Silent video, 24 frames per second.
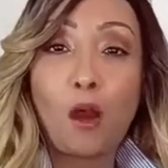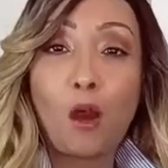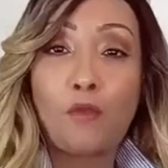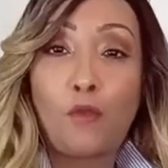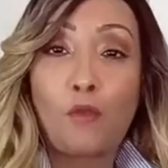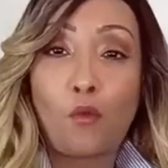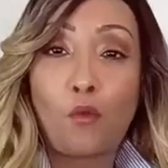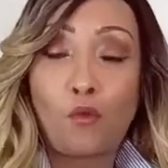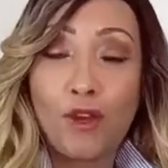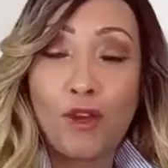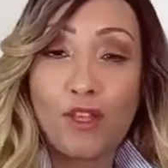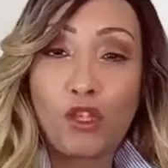
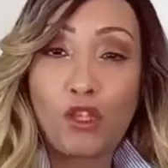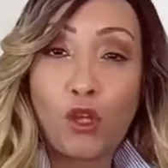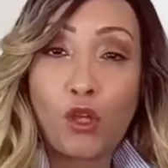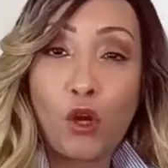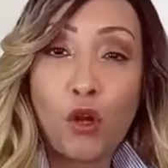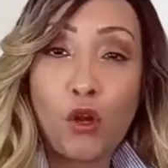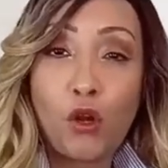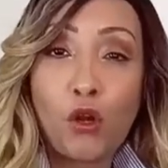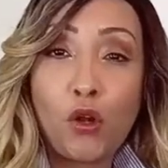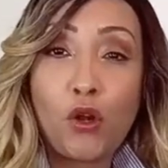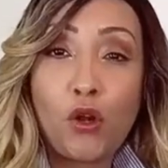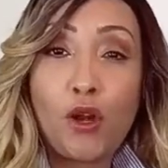of
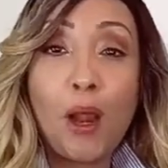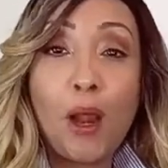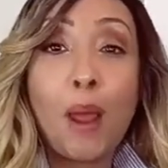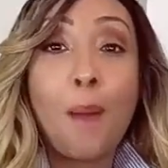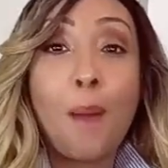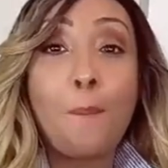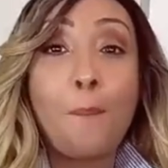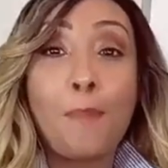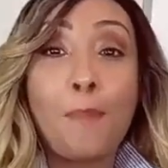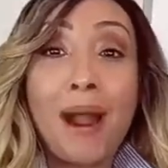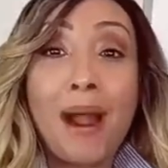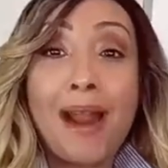return
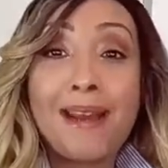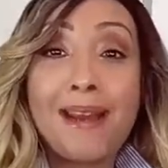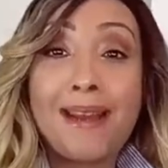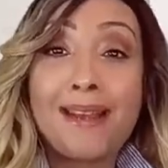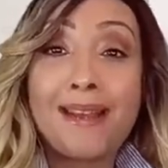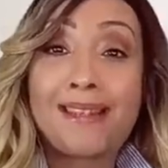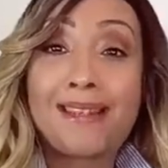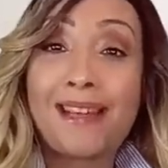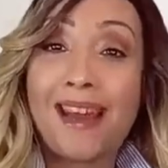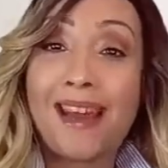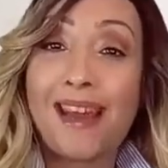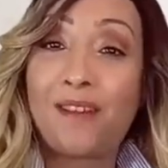
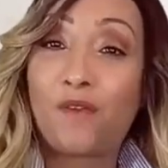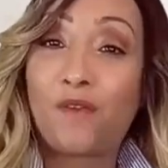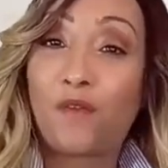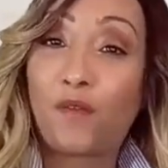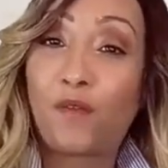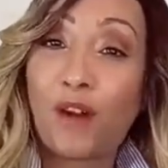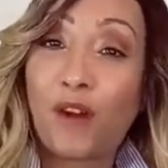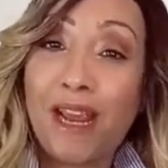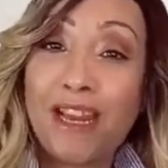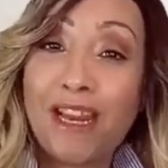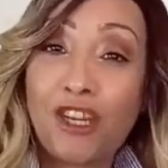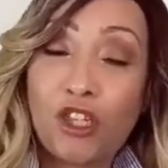minus
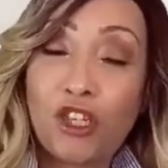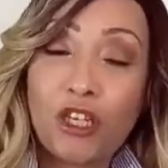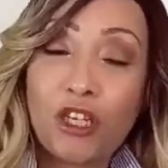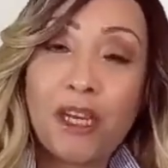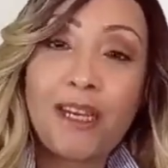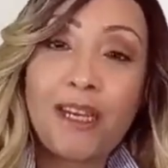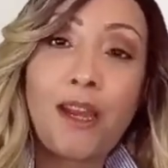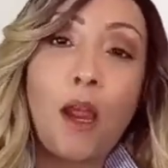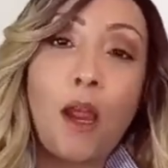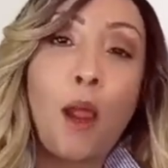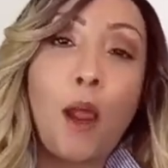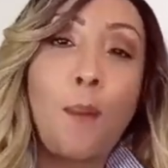
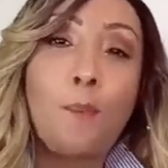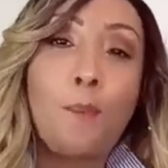inflation